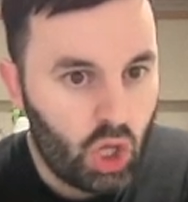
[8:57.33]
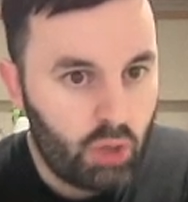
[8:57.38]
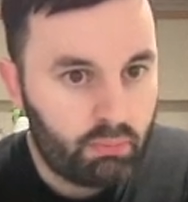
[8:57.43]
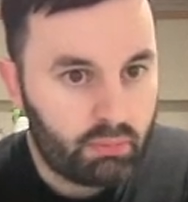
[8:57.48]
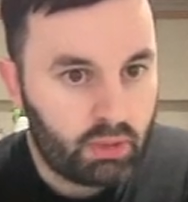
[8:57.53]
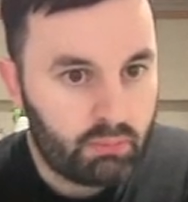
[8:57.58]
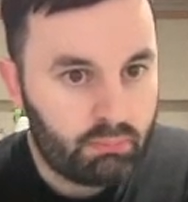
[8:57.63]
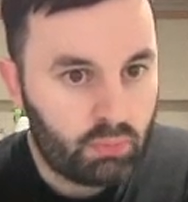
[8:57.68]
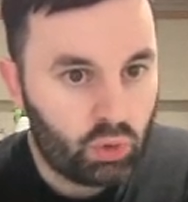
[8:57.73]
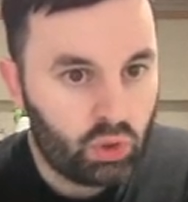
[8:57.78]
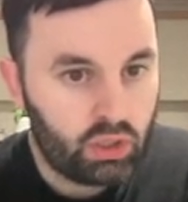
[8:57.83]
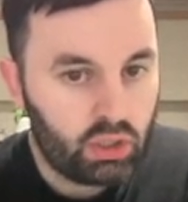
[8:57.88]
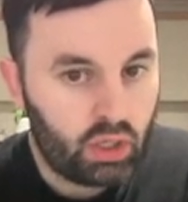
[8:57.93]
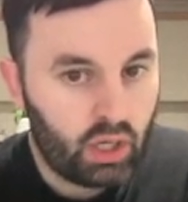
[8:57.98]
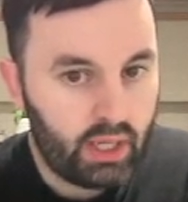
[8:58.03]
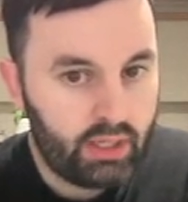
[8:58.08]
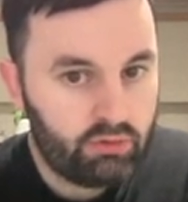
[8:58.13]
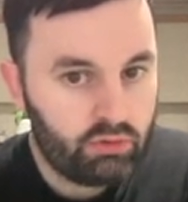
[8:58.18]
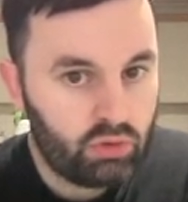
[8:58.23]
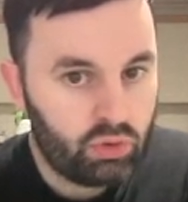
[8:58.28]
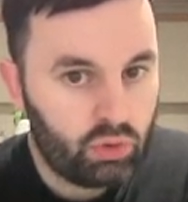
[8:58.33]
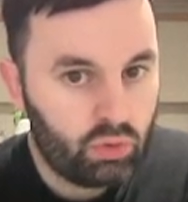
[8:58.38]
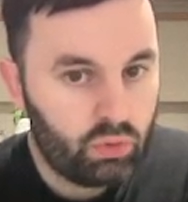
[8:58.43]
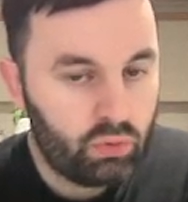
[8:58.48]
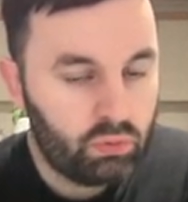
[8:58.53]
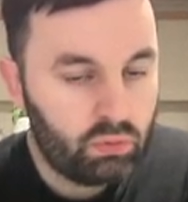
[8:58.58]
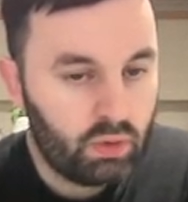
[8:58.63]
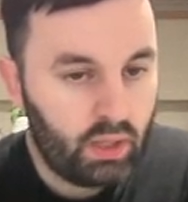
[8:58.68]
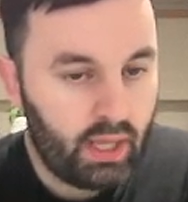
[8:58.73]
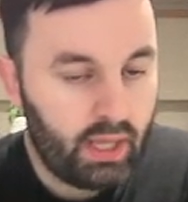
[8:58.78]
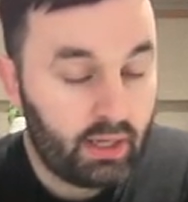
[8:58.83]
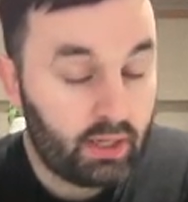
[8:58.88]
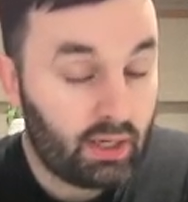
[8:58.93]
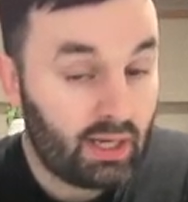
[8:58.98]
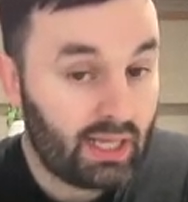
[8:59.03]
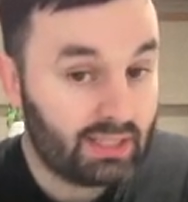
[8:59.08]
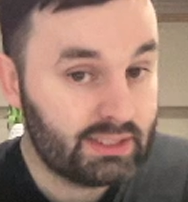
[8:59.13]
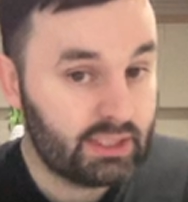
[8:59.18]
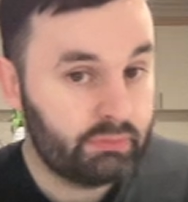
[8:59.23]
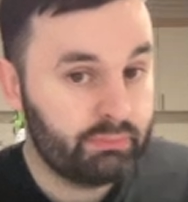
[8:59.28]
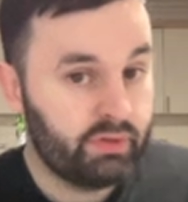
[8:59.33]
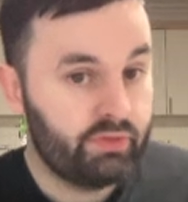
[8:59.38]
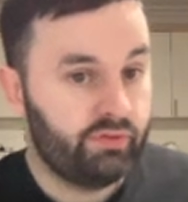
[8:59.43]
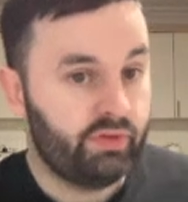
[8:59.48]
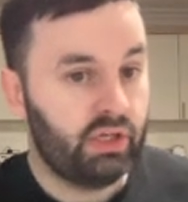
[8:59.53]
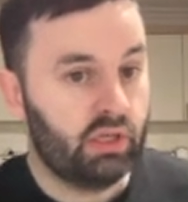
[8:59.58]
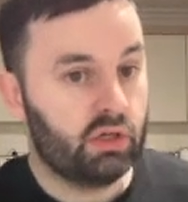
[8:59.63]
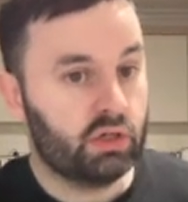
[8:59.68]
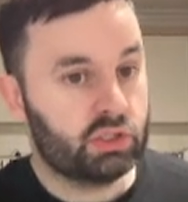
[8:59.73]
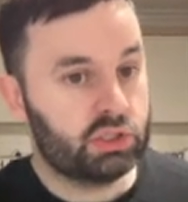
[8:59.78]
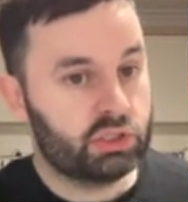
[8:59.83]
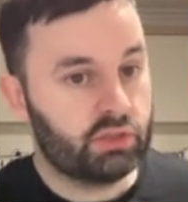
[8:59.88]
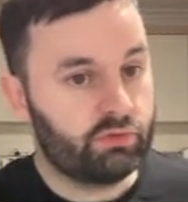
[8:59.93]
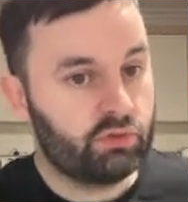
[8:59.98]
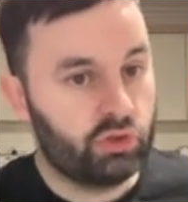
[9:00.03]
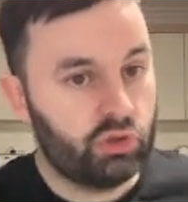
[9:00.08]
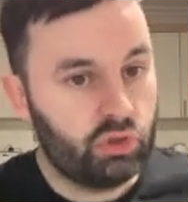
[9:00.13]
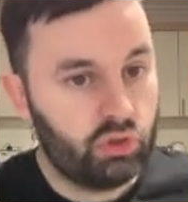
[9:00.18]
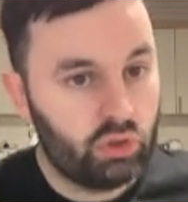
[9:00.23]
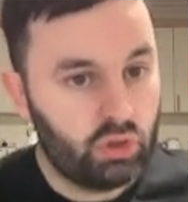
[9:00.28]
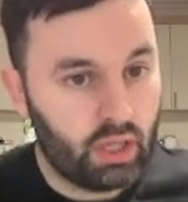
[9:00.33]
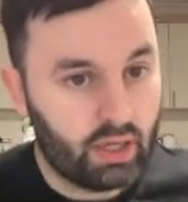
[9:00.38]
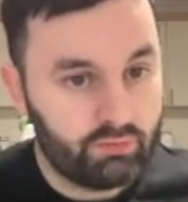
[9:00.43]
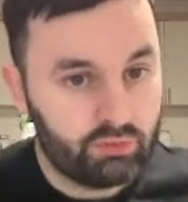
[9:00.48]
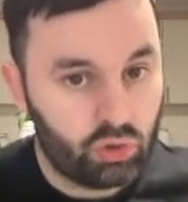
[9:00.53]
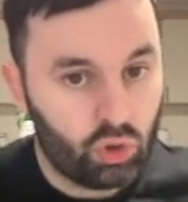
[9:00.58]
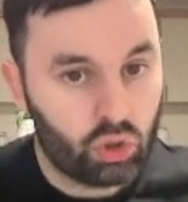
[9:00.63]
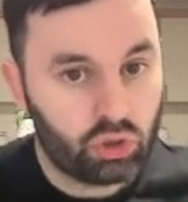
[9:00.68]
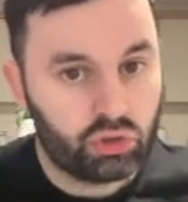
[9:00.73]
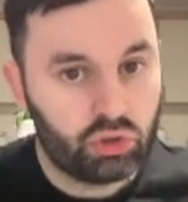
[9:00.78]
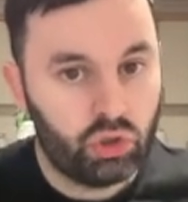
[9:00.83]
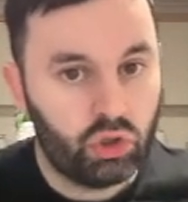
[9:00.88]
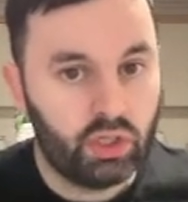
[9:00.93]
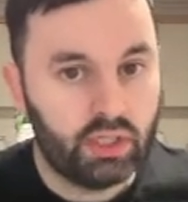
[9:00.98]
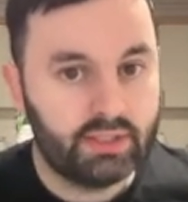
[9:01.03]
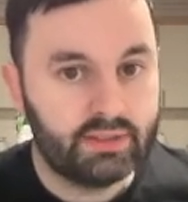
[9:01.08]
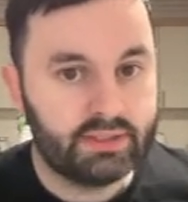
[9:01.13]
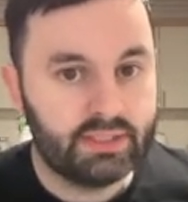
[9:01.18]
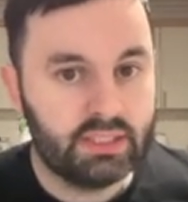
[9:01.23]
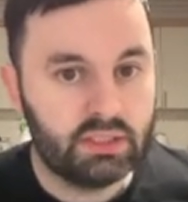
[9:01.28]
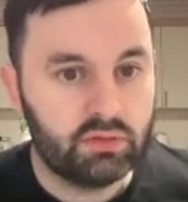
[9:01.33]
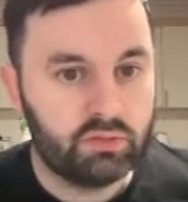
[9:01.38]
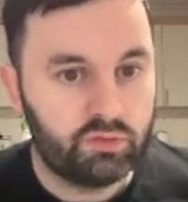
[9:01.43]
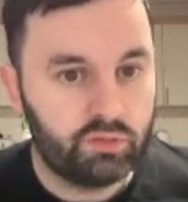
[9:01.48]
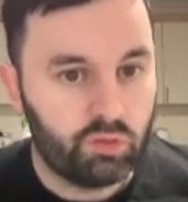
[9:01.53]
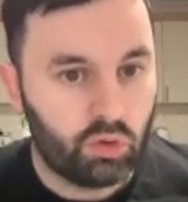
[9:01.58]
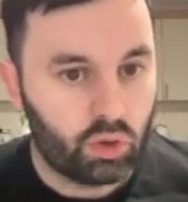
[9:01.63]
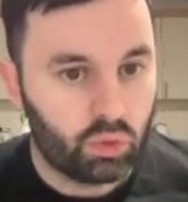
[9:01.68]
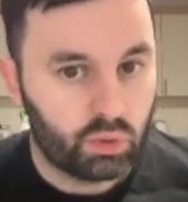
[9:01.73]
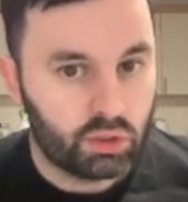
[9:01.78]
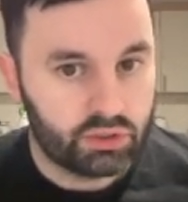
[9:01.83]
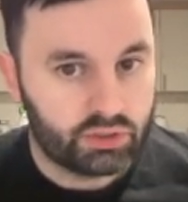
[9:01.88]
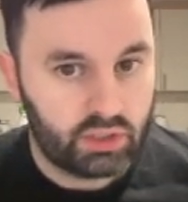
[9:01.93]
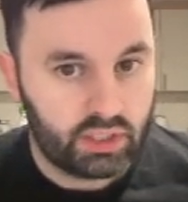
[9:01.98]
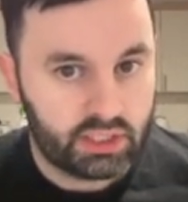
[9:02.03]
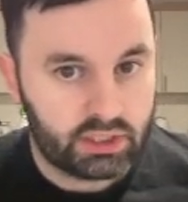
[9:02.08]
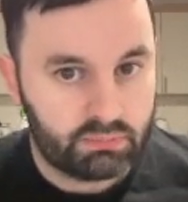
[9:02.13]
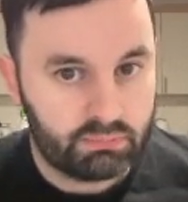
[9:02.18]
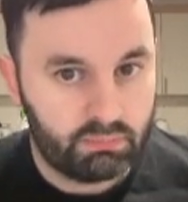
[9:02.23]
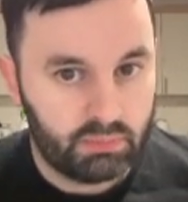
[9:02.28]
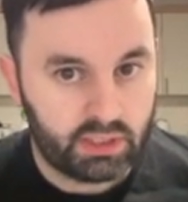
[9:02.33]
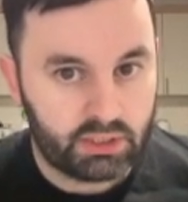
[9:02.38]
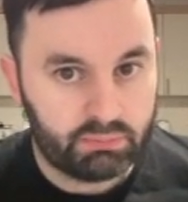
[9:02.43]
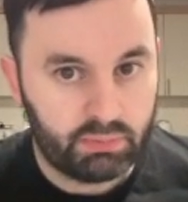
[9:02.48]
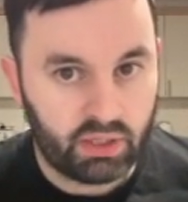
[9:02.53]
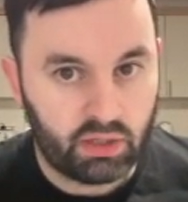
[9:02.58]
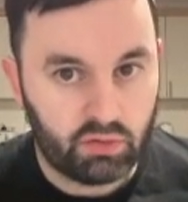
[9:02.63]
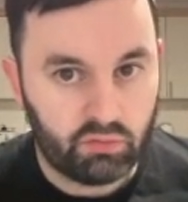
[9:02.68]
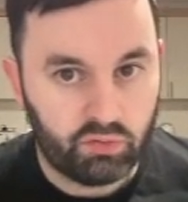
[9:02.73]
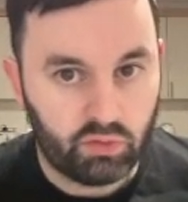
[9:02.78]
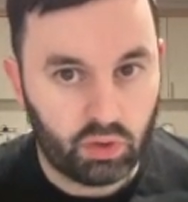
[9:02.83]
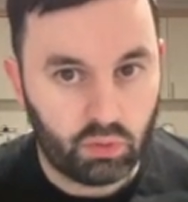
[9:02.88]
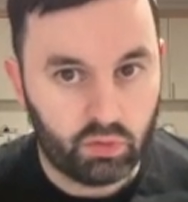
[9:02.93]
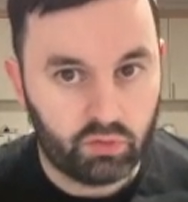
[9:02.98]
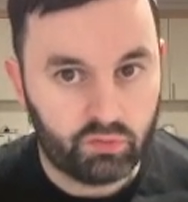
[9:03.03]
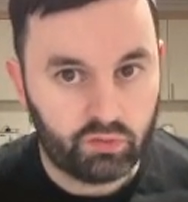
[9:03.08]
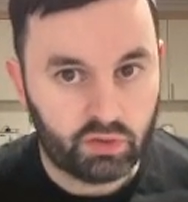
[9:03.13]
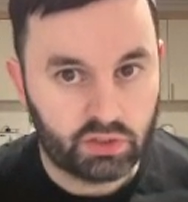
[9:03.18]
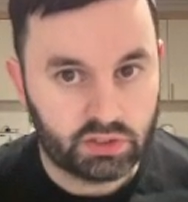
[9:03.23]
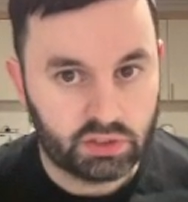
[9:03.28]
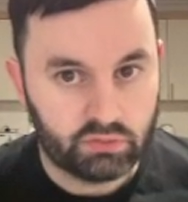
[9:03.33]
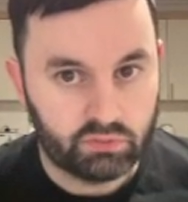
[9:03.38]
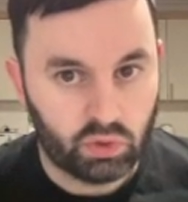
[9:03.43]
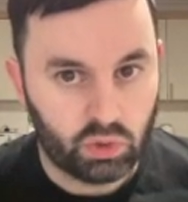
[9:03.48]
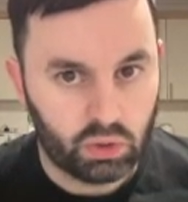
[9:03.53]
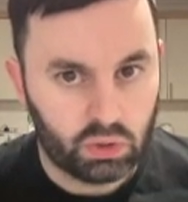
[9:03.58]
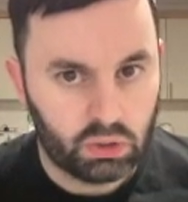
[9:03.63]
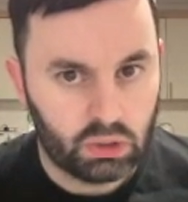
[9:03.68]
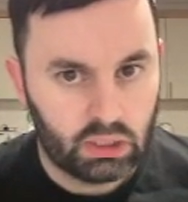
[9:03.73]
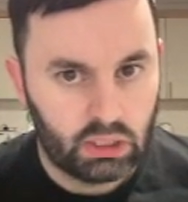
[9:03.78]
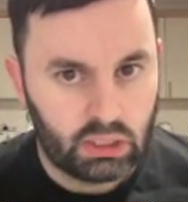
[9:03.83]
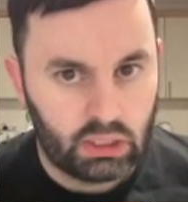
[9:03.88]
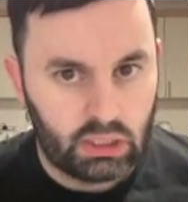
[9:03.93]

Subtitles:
but I'm more inclined to go a classic midfielder because I've got good in-season forward. So let's pick the forward first of all,